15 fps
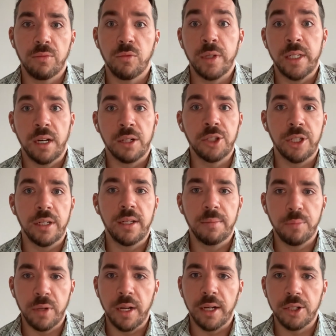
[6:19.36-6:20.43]
reduction in
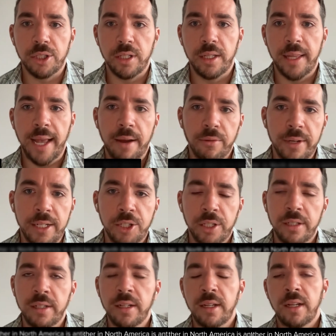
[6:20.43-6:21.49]
production in that
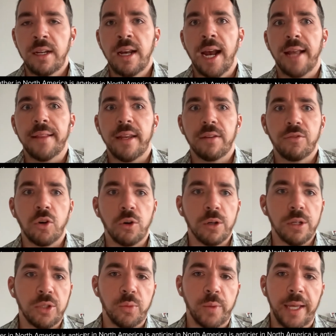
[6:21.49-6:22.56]
region. And then, of
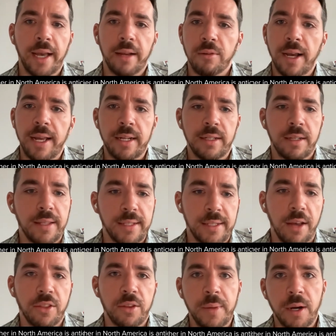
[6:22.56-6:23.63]
course, we head right into the
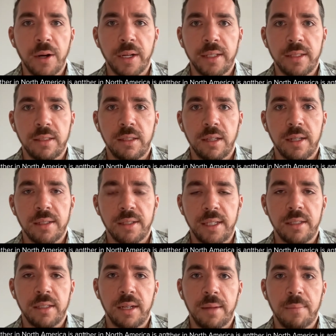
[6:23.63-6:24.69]
South American
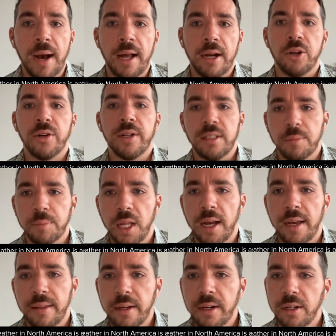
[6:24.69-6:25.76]
season and monitoring
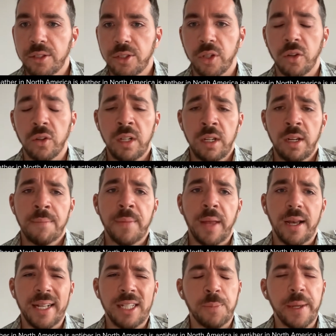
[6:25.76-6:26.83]
supply there. So
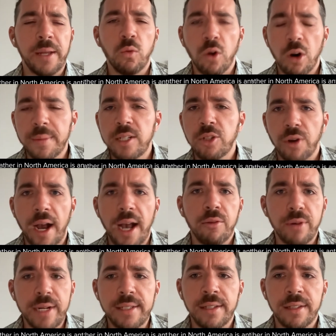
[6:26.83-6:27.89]
it's been warm and dry
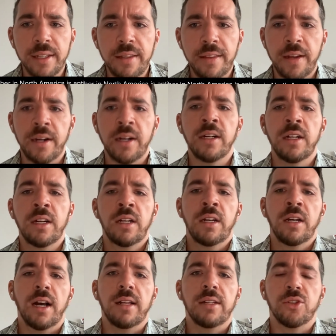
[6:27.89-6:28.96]
recently there.
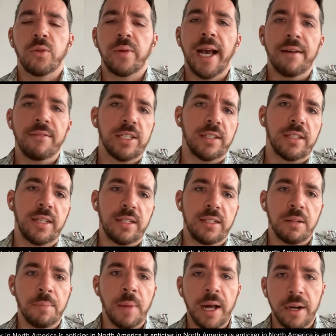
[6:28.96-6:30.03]
So we obviously need
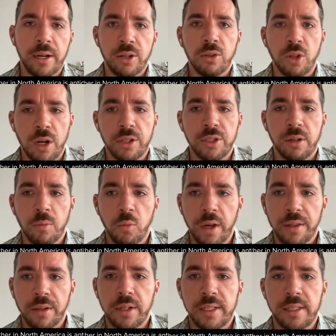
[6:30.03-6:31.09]
to monitor long-term
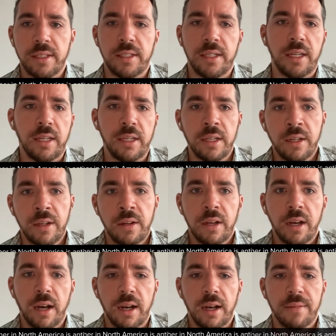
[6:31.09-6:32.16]
weather and see
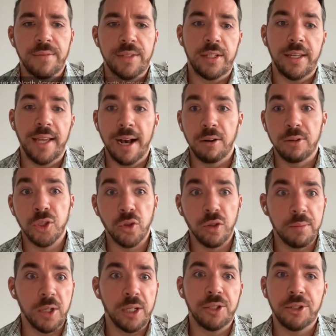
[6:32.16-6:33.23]
how soil
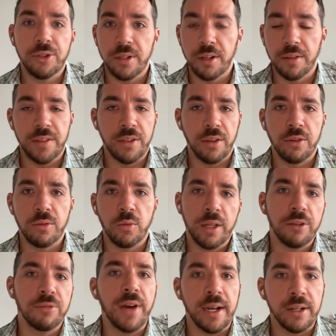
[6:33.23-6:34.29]
moisture and all these other
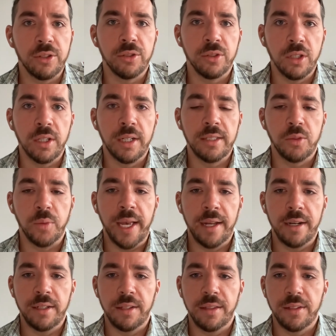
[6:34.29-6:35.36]
weather factors look as we head
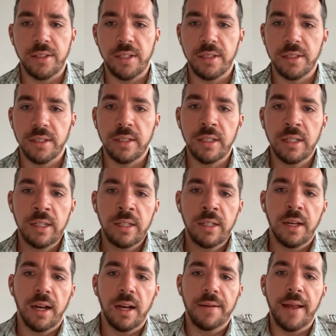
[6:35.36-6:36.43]
into the season.
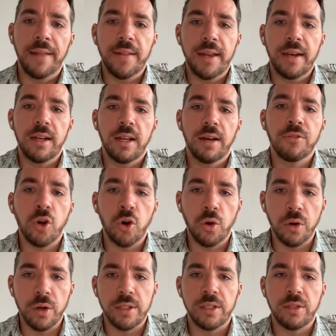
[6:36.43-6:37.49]
And then, of
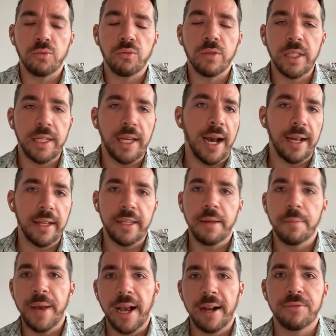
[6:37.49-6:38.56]
course, really highly
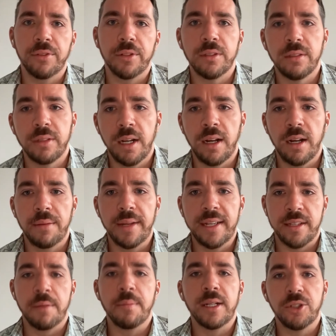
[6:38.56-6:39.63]
impactful,
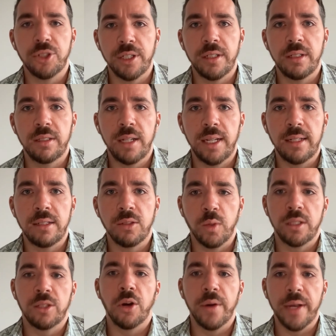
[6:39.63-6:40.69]
as I mentioned, is
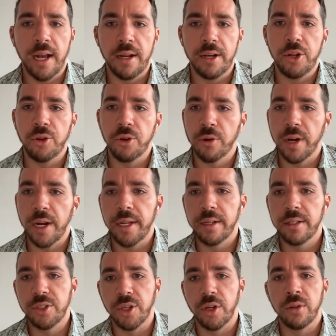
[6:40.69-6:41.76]
what's going on in Ukraine.
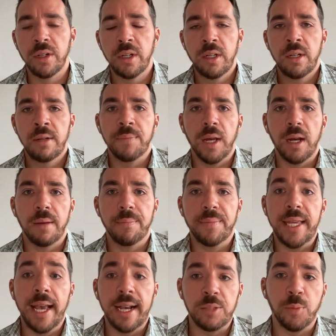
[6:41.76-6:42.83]
So
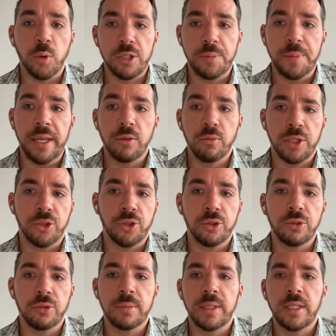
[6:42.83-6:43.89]
the exports being
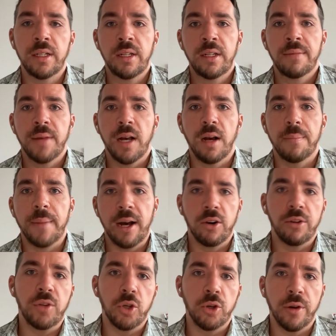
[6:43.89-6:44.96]
resumed out
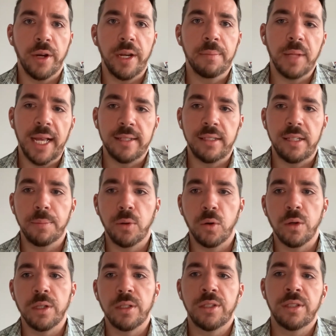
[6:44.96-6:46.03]
of Ukraine Black Sea
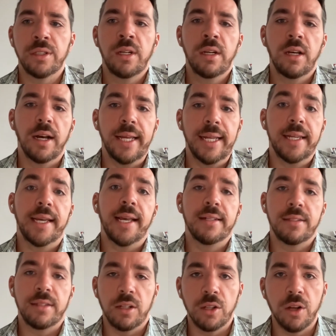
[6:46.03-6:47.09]
ports
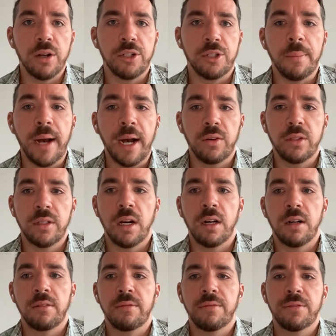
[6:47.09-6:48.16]
indicates that a large amount
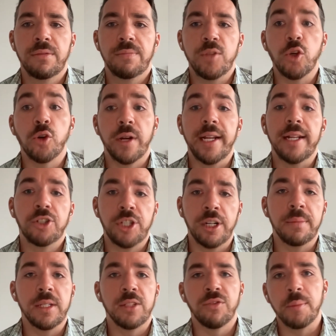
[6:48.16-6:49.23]
of Ukrainian
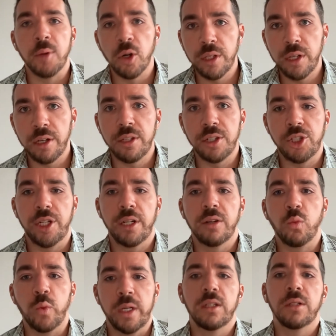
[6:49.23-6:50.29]
shipments from earlier this year
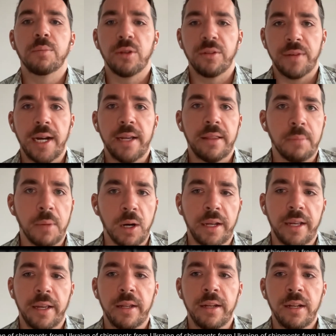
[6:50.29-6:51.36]
will provide the
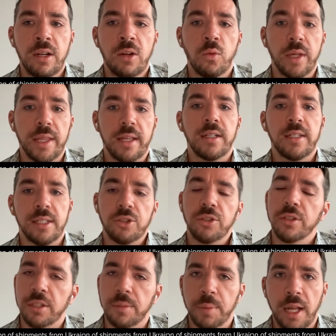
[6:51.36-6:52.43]
market with
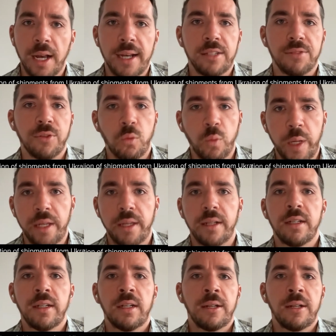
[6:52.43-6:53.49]
additional supplies for wheat,